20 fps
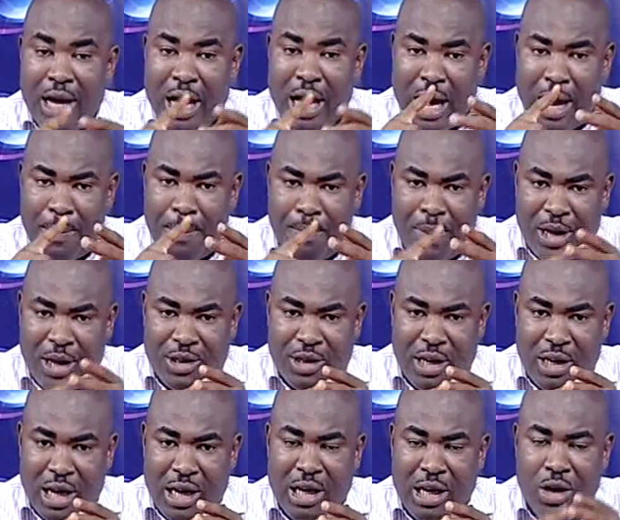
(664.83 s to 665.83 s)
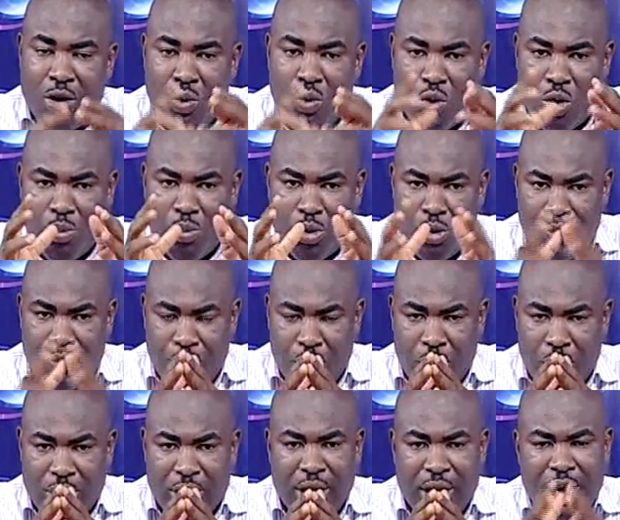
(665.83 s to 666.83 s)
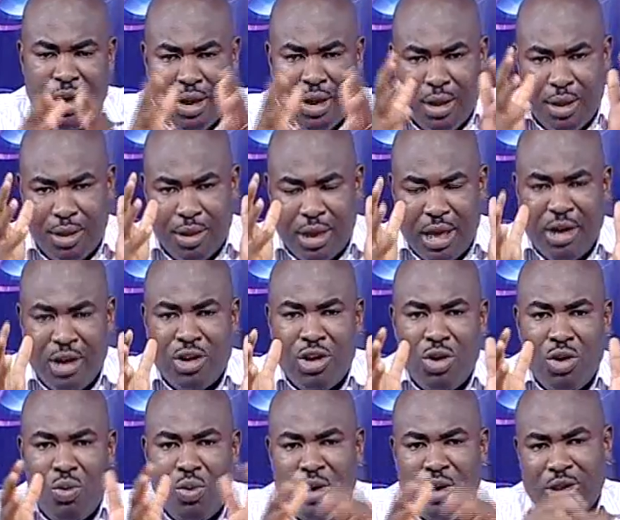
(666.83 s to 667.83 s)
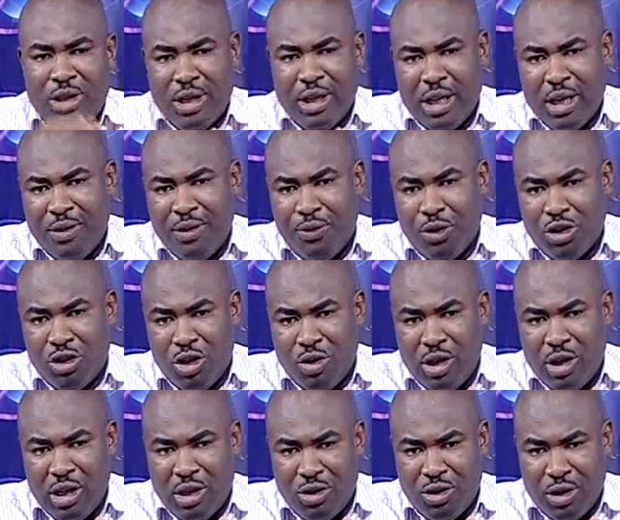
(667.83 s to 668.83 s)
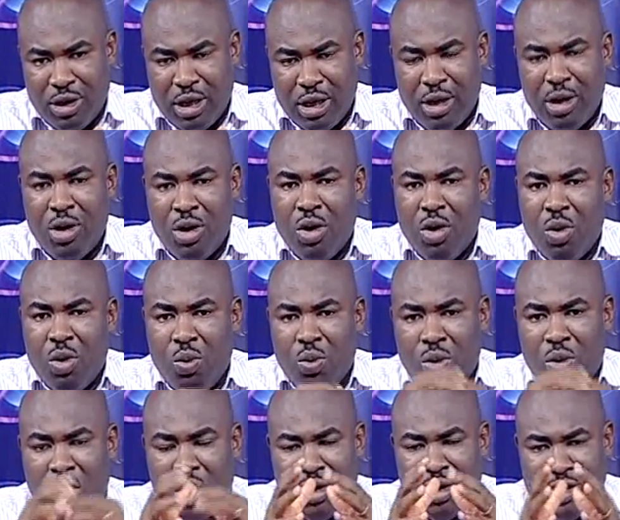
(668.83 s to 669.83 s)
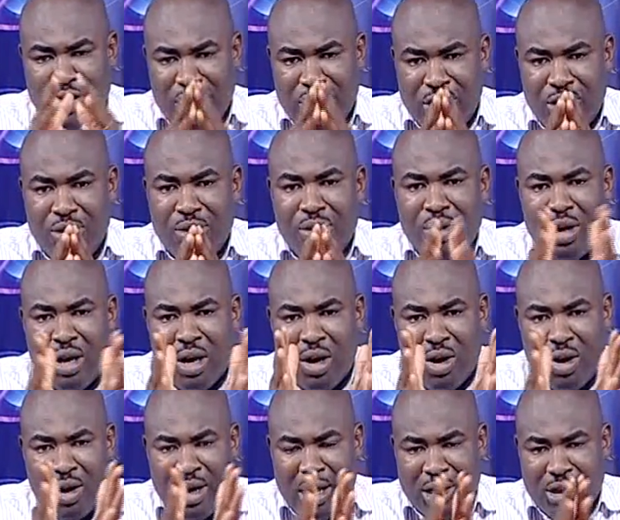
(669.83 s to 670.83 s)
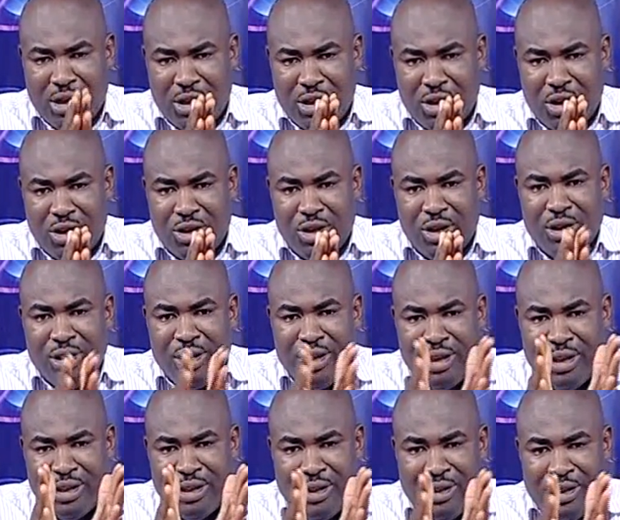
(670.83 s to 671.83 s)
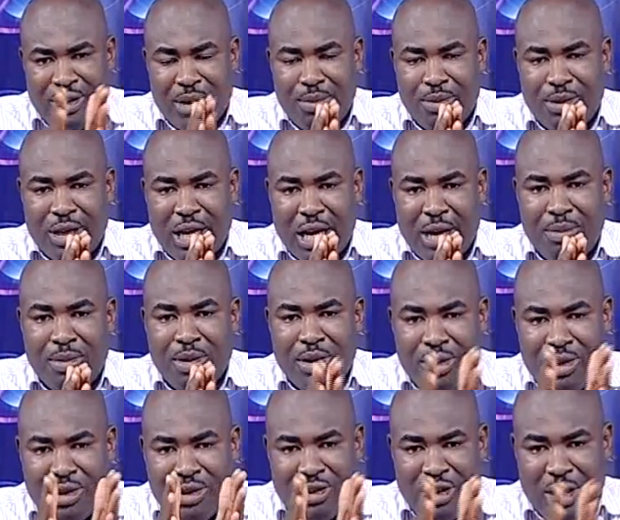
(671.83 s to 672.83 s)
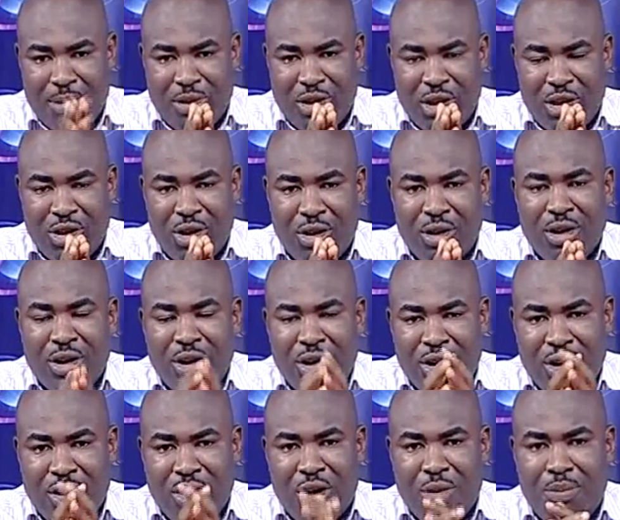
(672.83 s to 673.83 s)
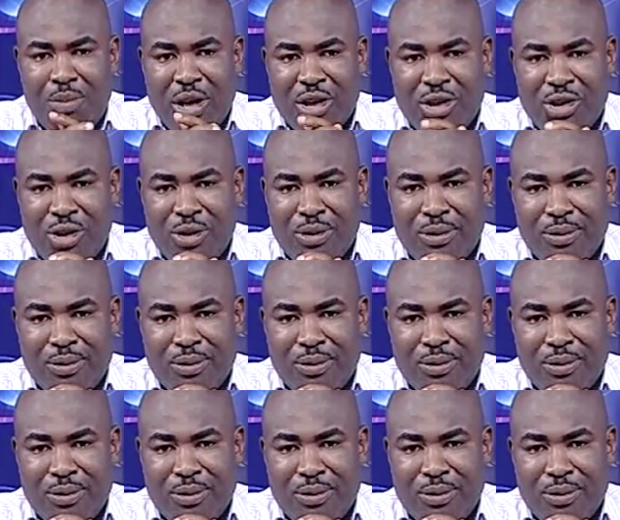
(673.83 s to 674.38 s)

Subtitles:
and personally will move forward. Thank you once again for tuning in today. We'll continue on our discussion, same time, same session. God bless you.